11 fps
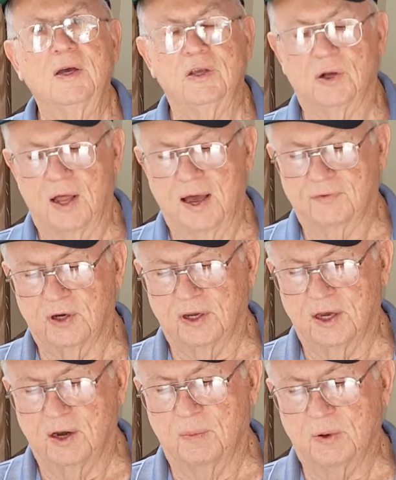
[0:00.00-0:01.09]
You'll have to
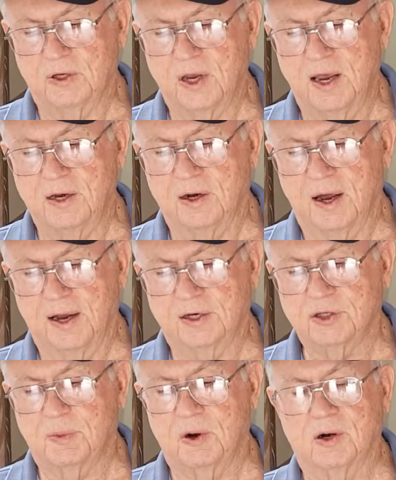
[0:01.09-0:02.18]
get a potato
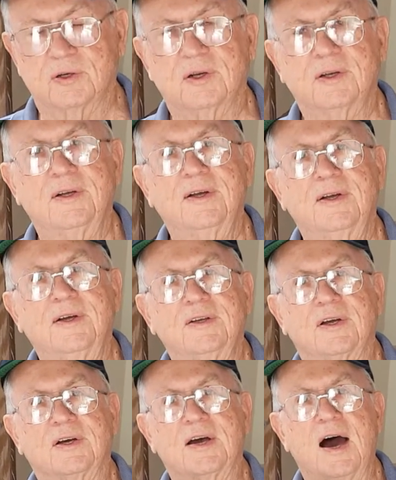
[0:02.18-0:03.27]
expert
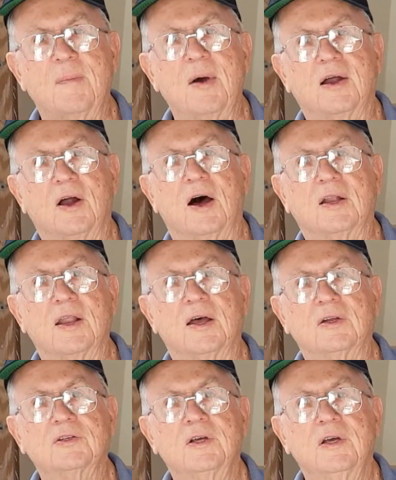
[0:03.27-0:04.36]
to comment on
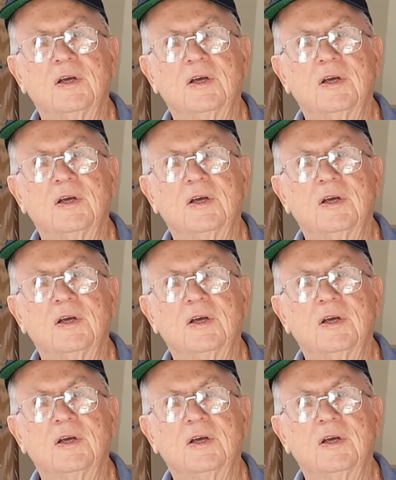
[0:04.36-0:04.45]
this,